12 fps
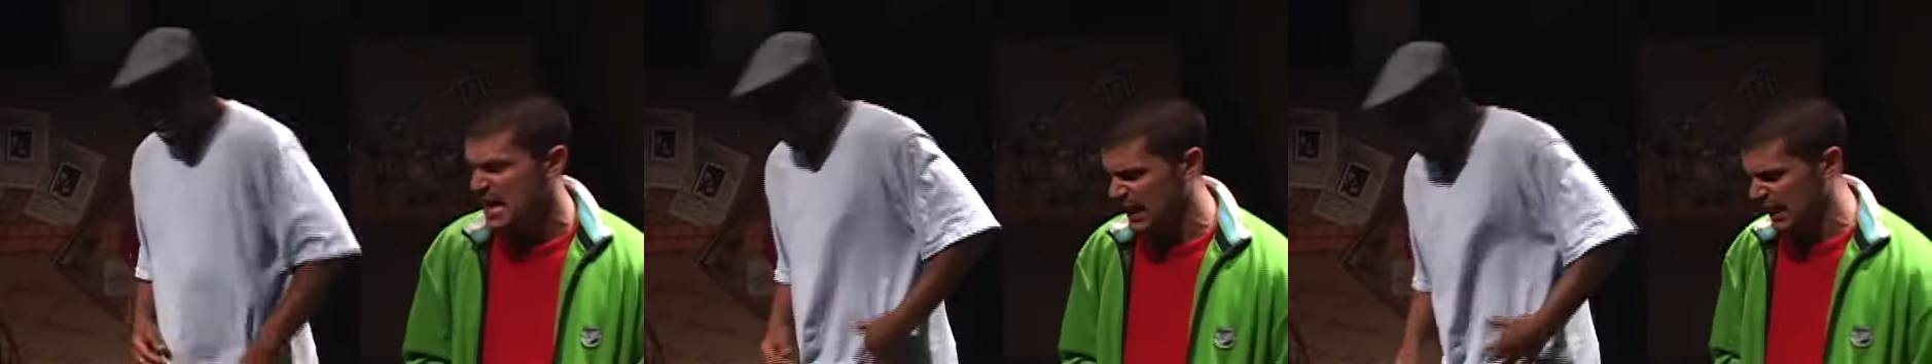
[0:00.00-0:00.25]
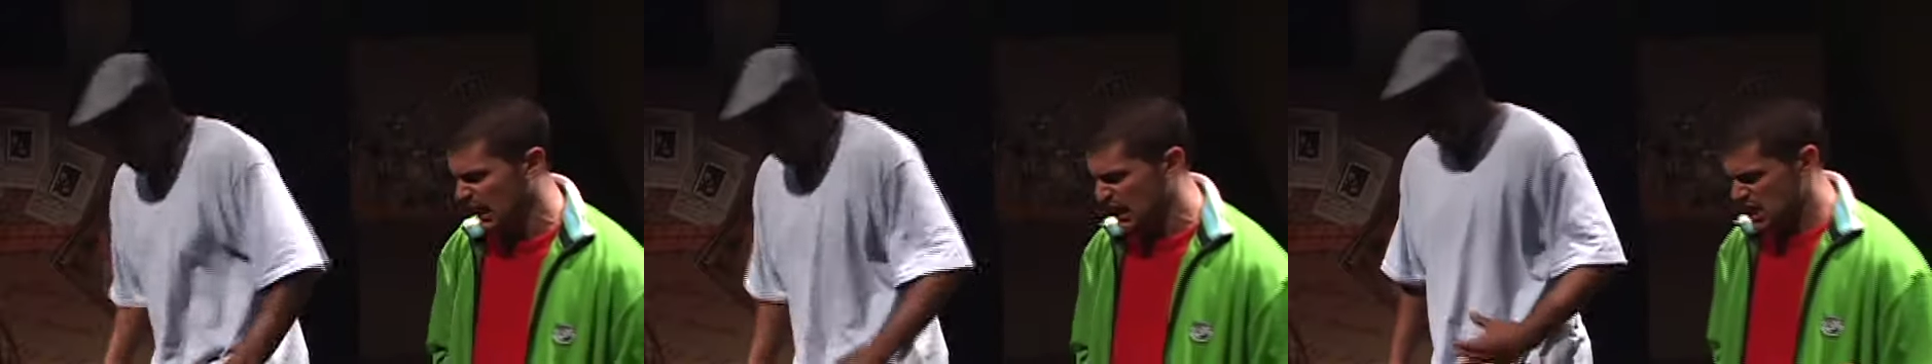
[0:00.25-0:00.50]

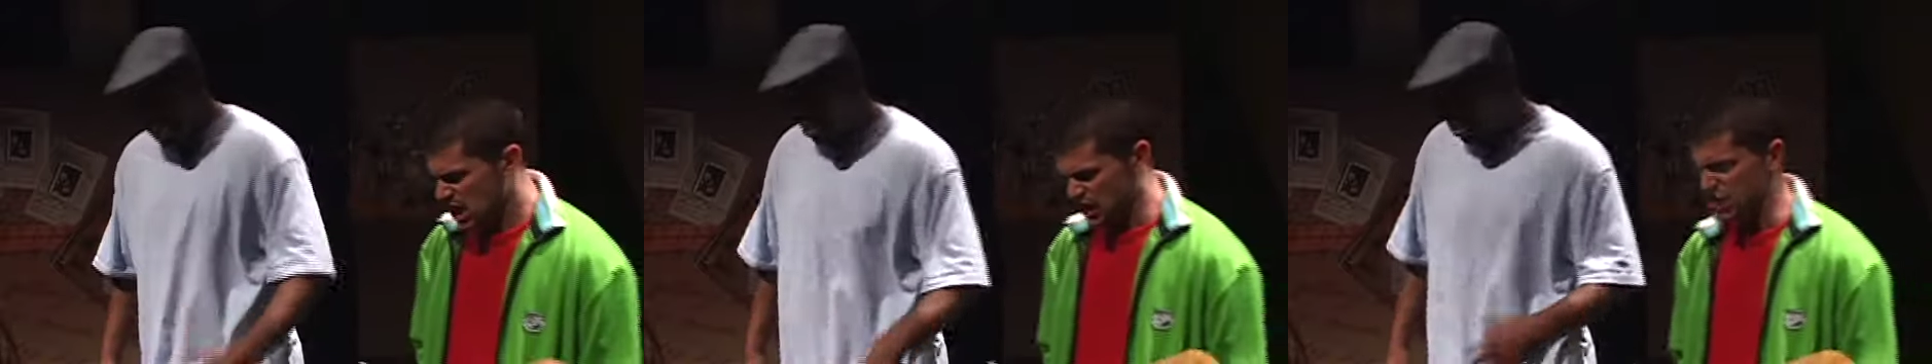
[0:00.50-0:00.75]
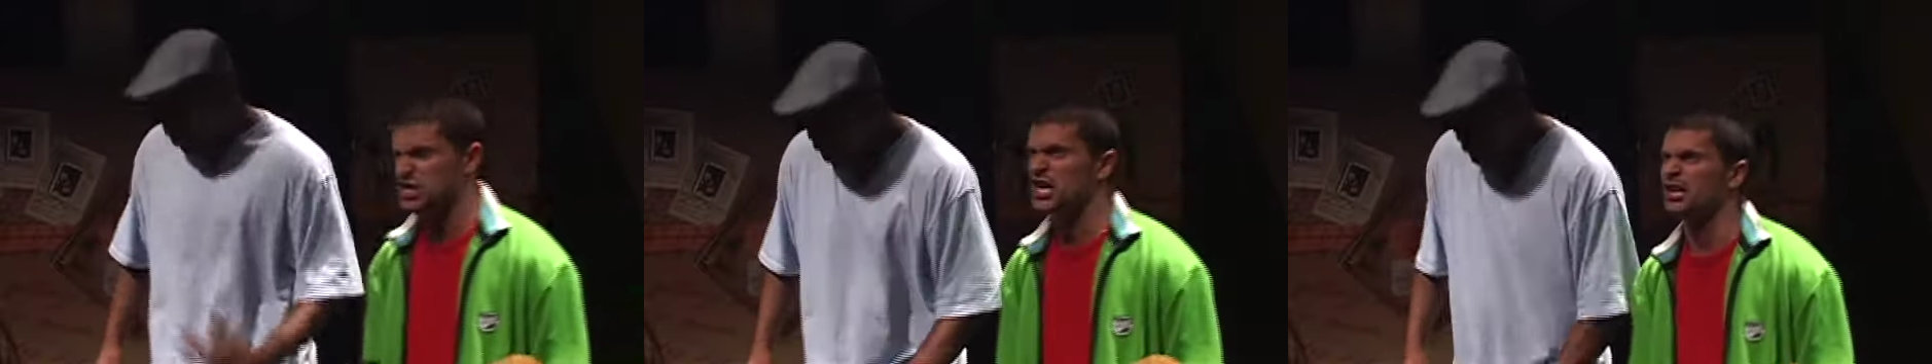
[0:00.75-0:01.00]
and a, a
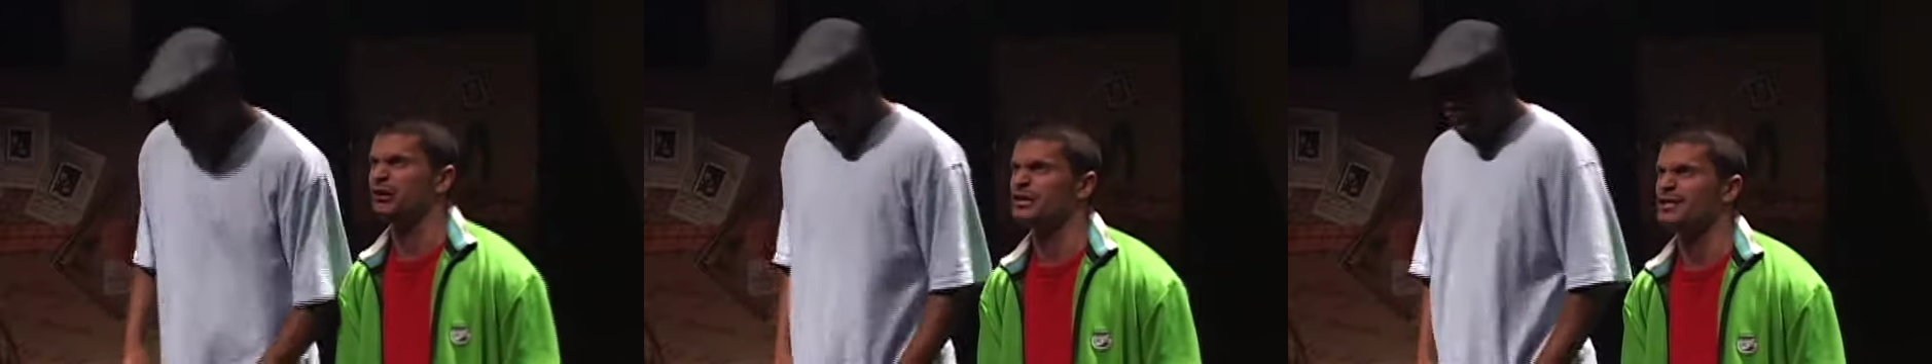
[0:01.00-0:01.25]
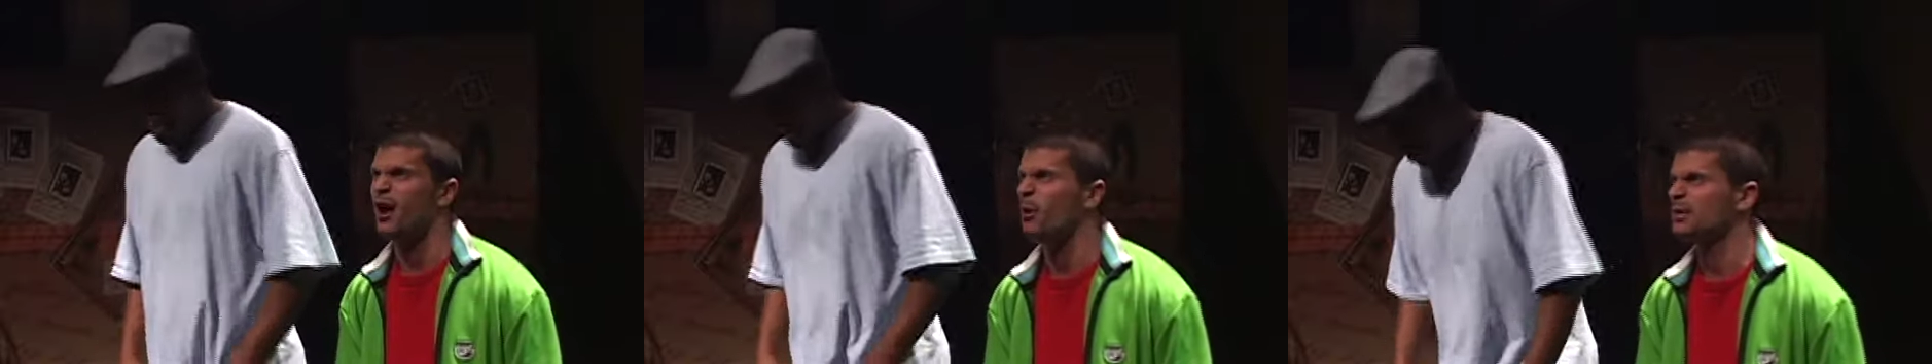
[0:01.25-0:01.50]
shitter
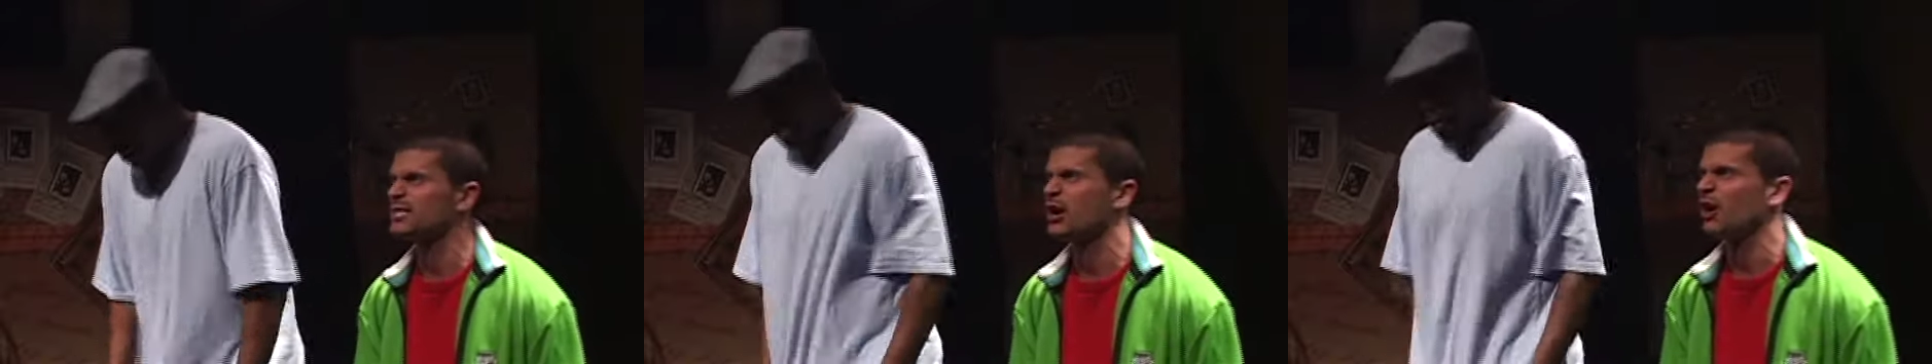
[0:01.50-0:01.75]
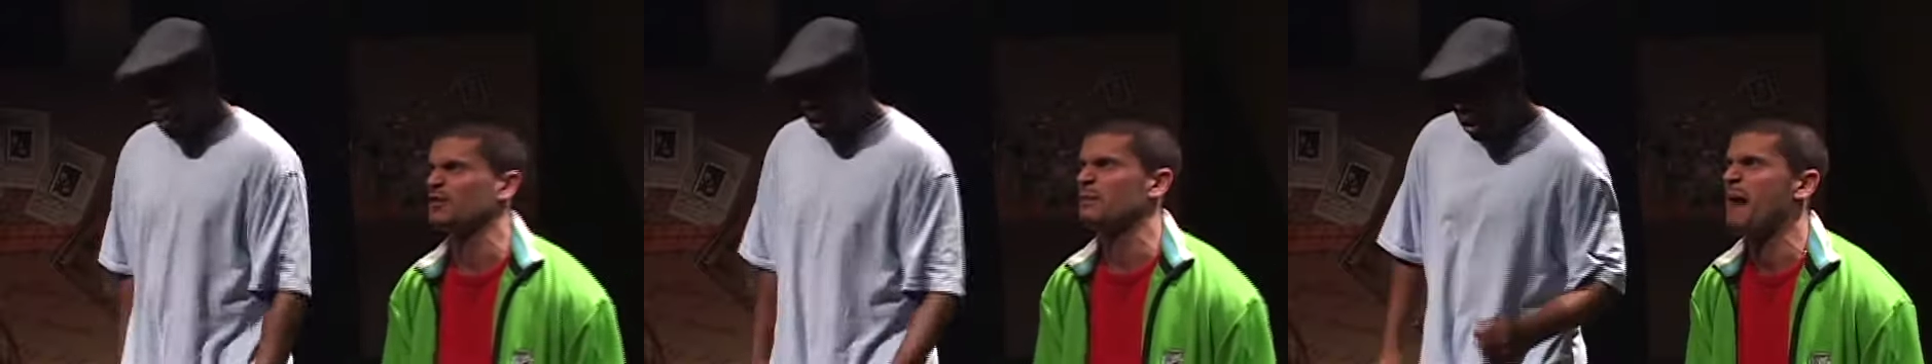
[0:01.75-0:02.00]
is always
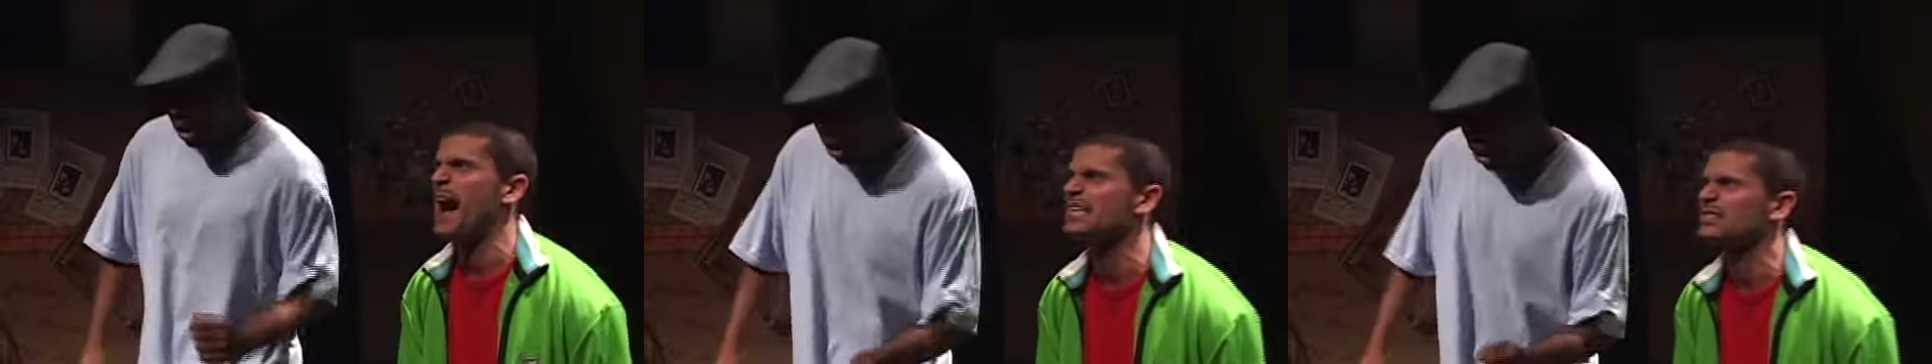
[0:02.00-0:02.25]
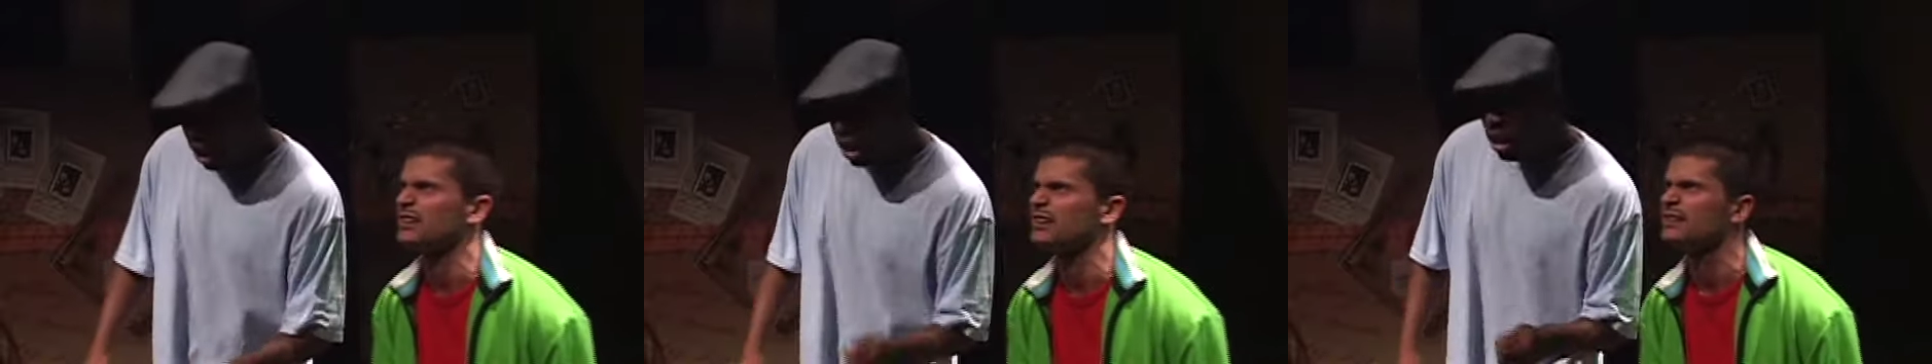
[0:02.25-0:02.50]
called a miser.